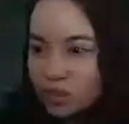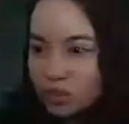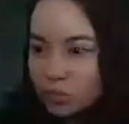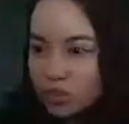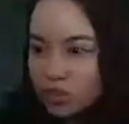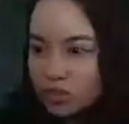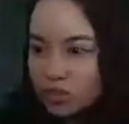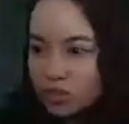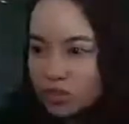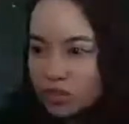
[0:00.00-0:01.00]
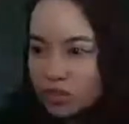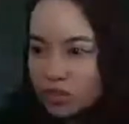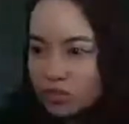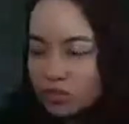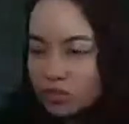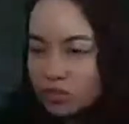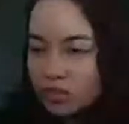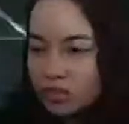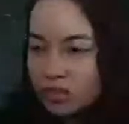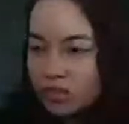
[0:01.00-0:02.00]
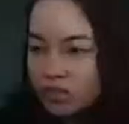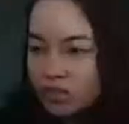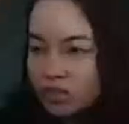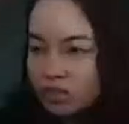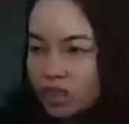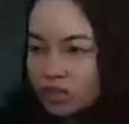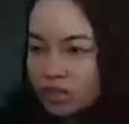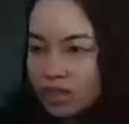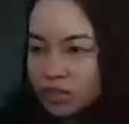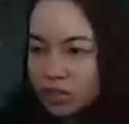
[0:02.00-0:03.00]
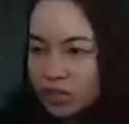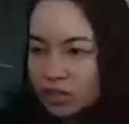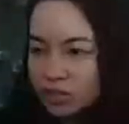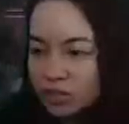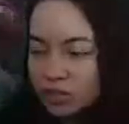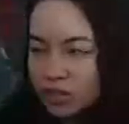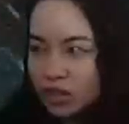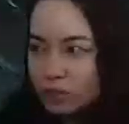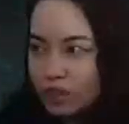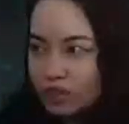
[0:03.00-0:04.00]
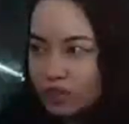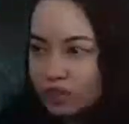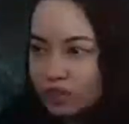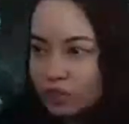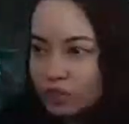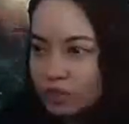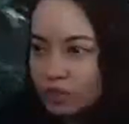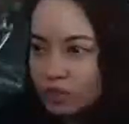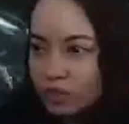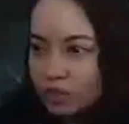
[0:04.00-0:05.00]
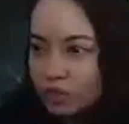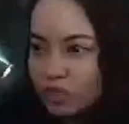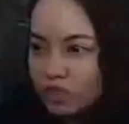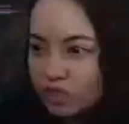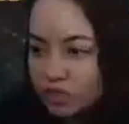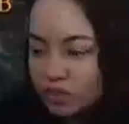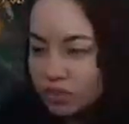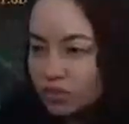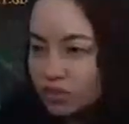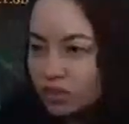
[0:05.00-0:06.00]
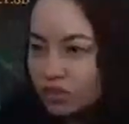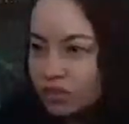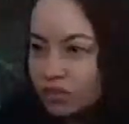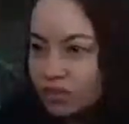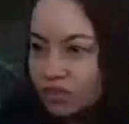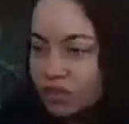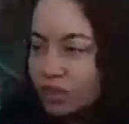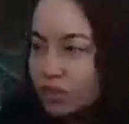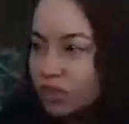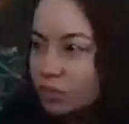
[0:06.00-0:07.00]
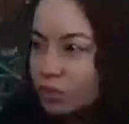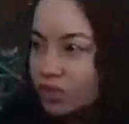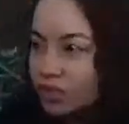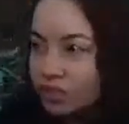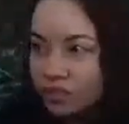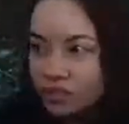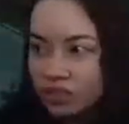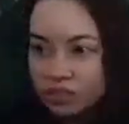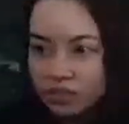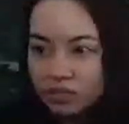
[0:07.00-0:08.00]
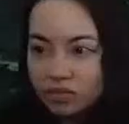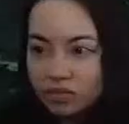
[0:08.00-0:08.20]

Champions. I think a lot of the Asian games are just like automatically censor so much stuff. Poison.